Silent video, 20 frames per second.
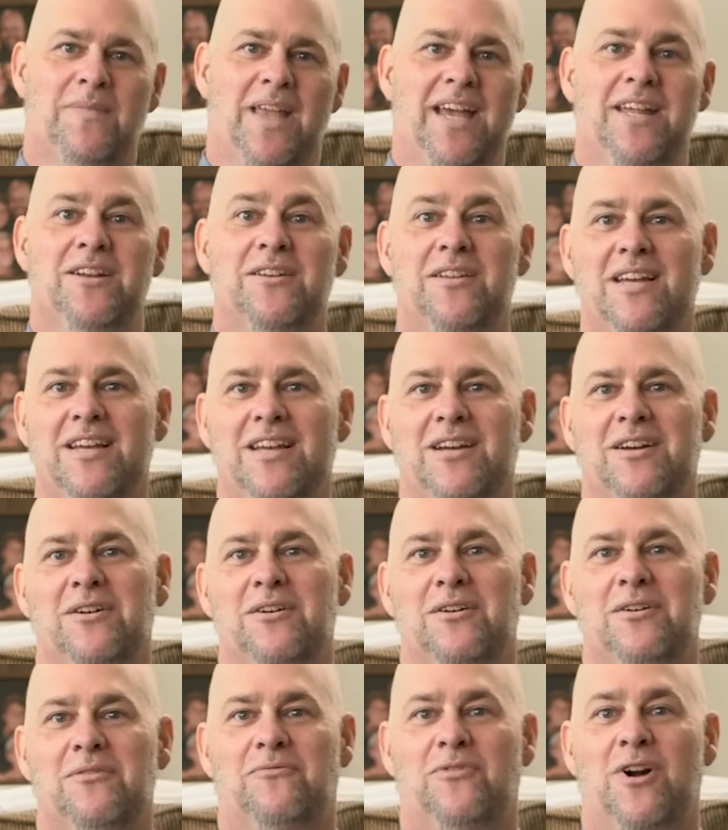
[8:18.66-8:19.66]
And
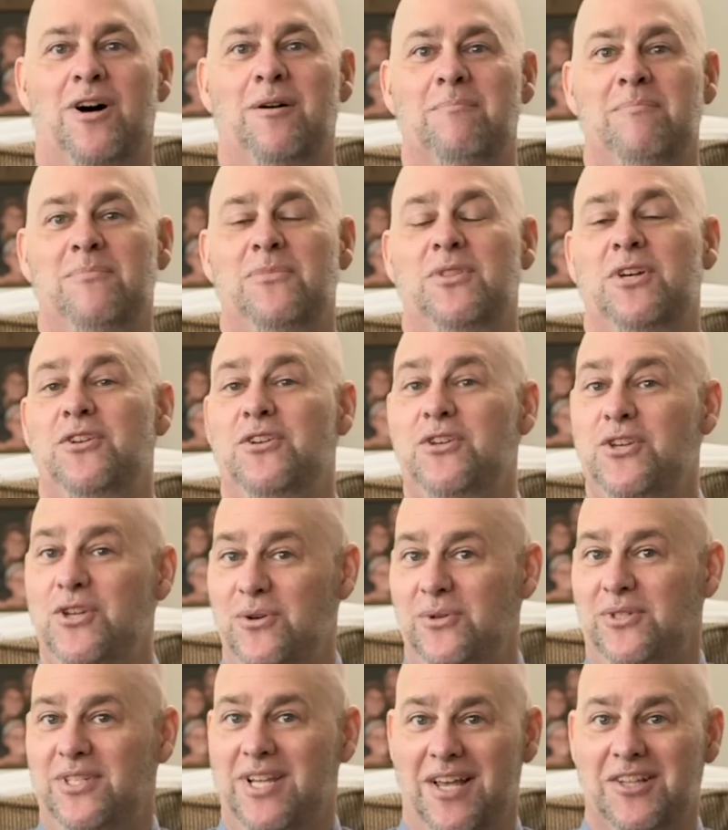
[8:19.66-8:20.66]
from the
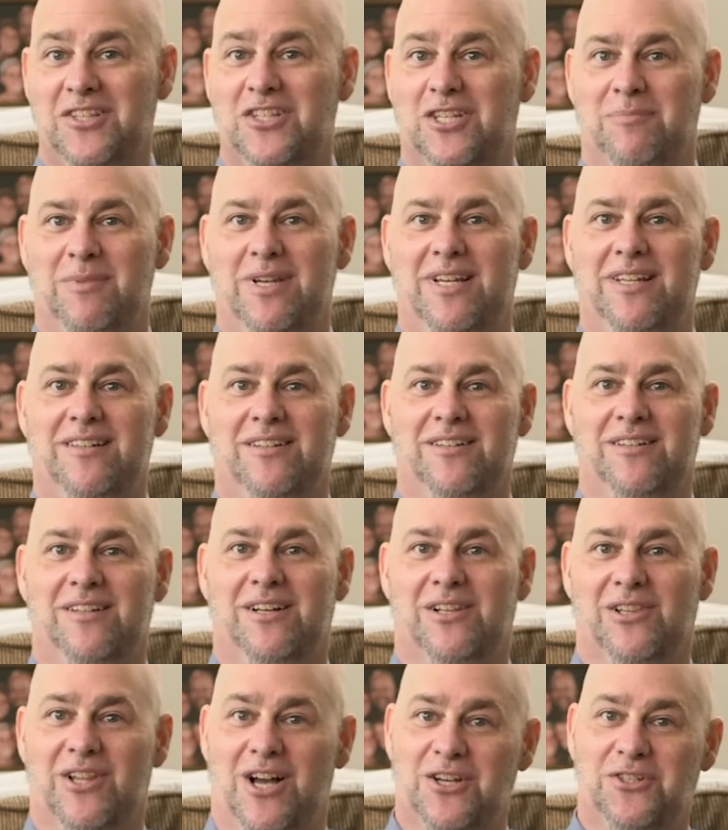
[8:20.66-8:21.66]
New Testament,
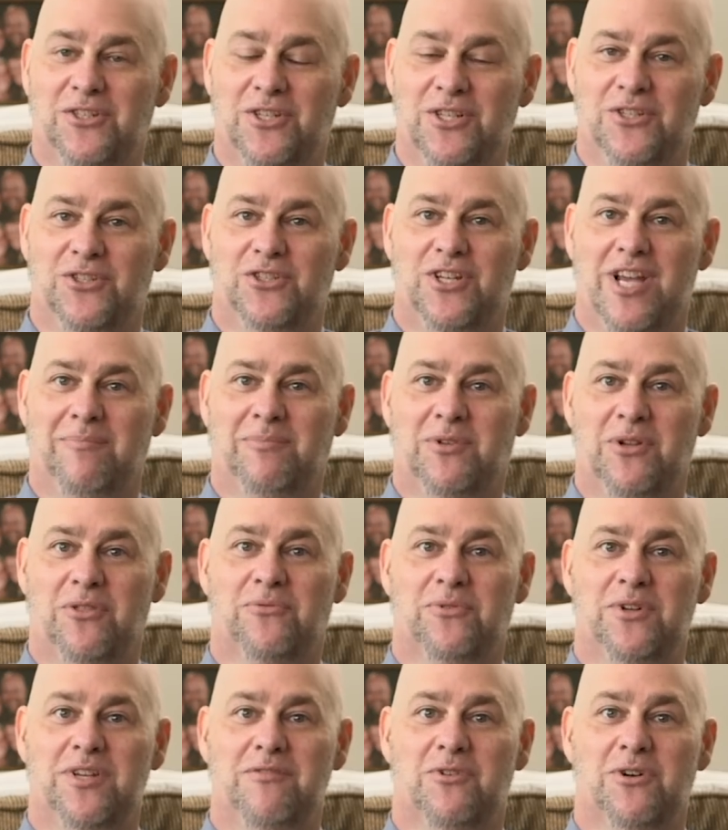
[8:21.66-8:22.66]
Colossians chapter
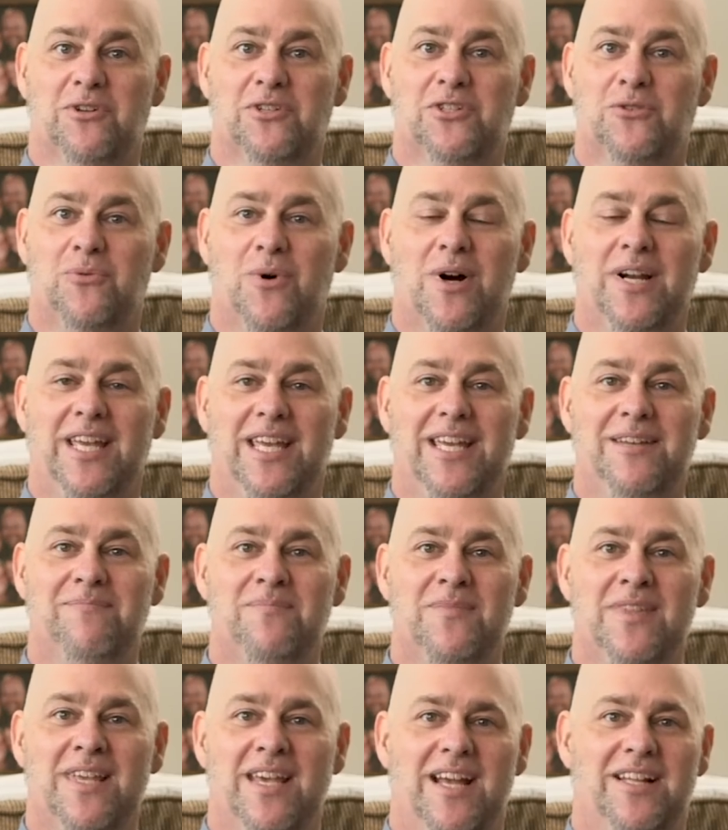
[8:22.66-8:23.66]
3, verse 20,
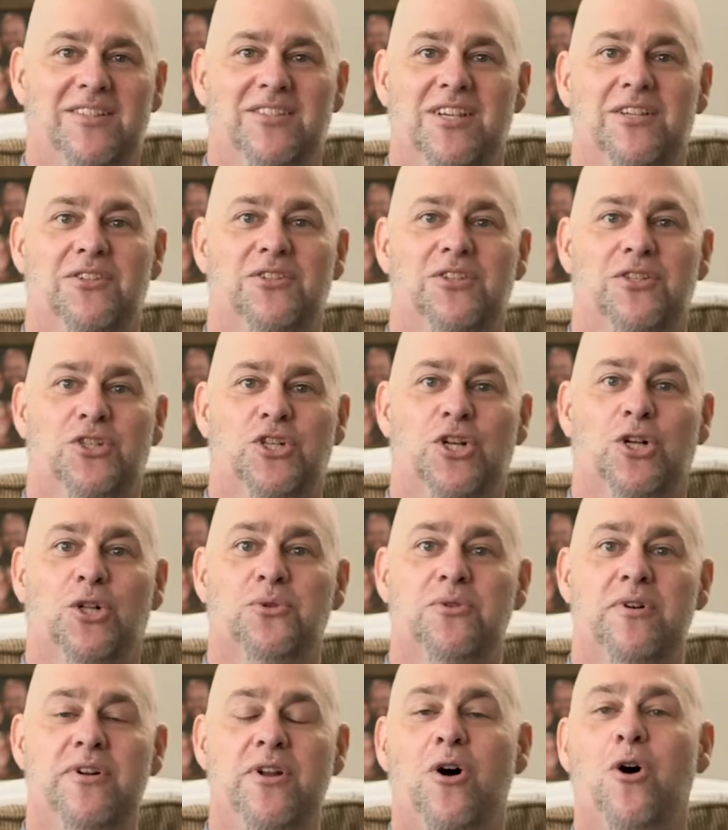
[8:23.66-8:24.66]
it says,
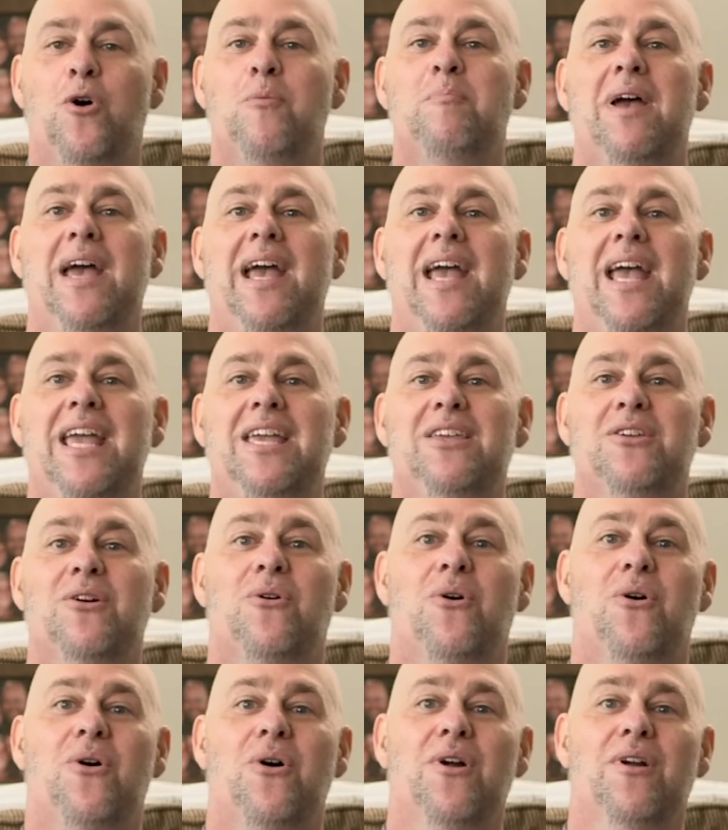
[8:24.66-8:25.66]
"Children, obey
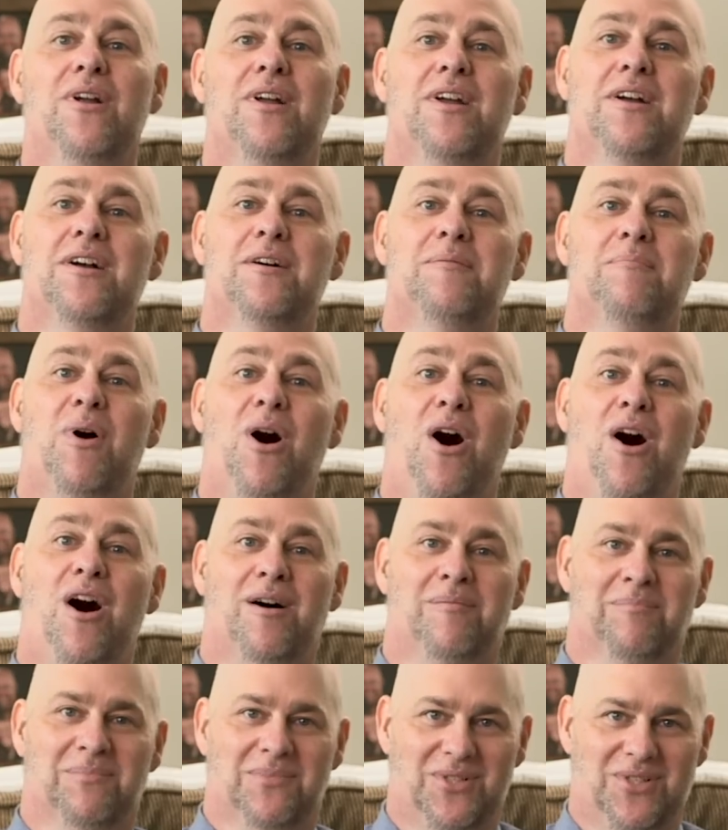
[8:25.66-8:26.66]
your
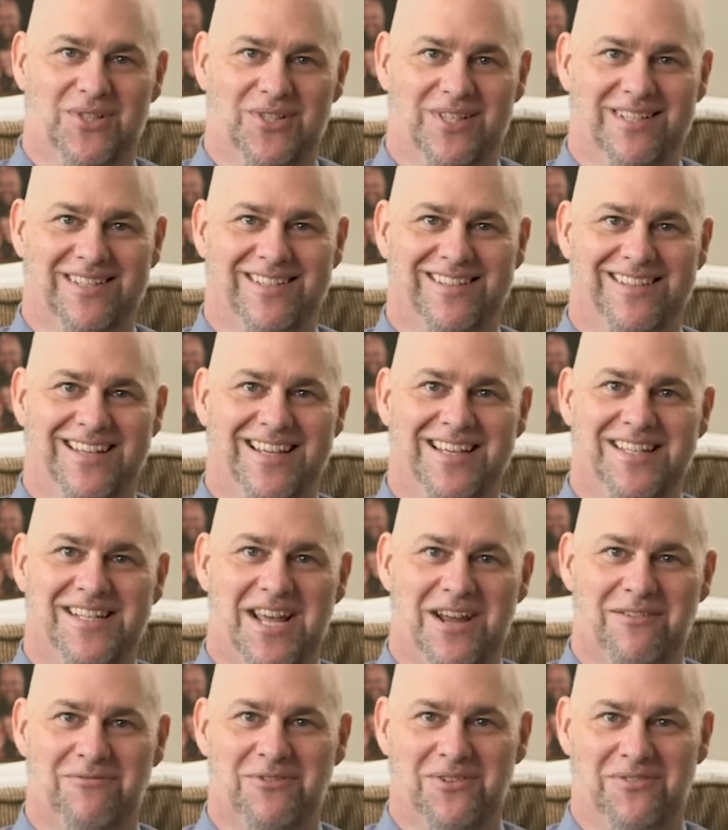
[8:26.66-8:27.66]
moms in
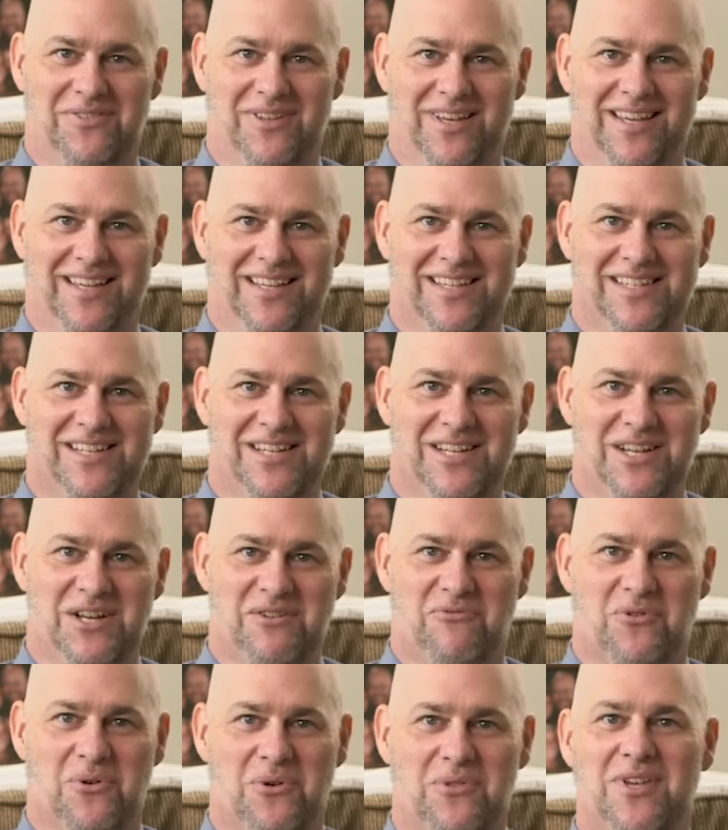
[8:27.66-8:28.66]
everything,
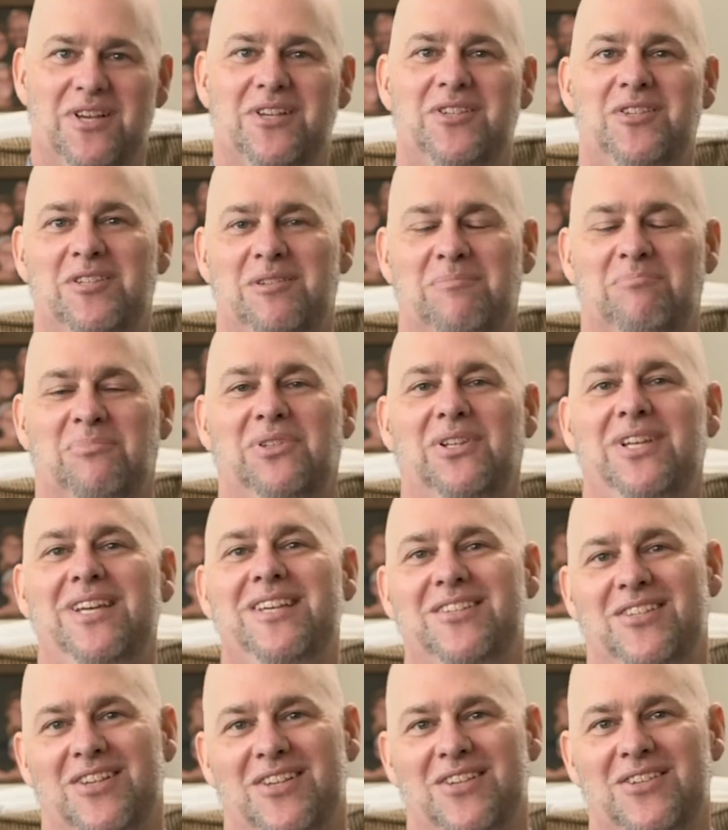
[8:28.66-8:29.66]
for this
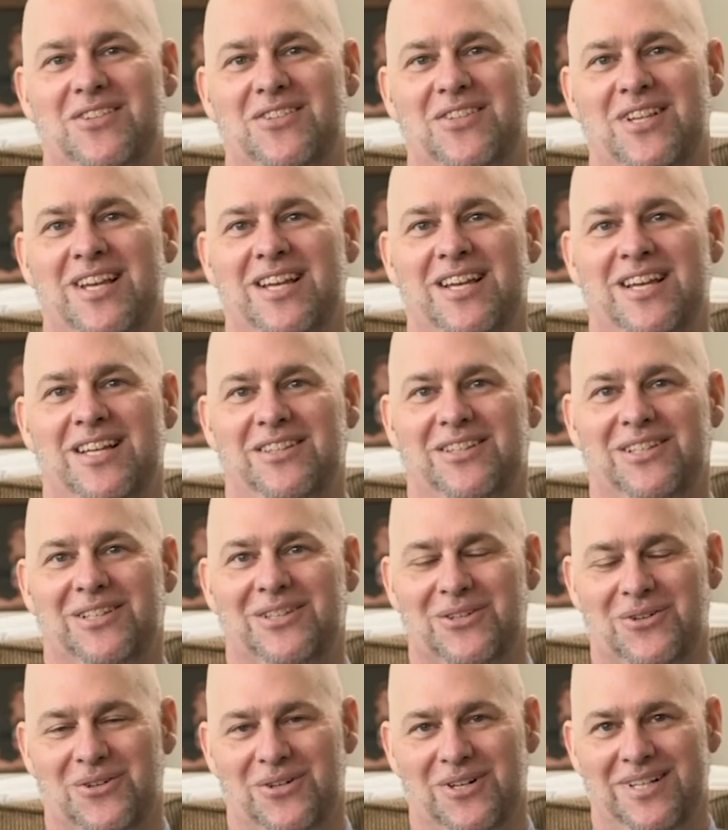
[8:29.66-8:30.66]
pleases the
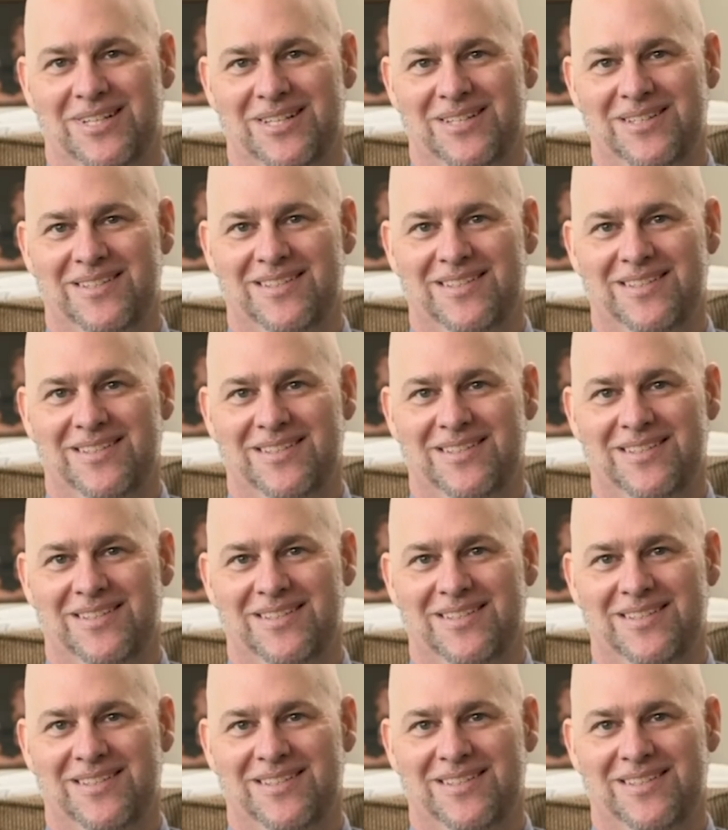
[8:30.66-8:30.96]
Lord."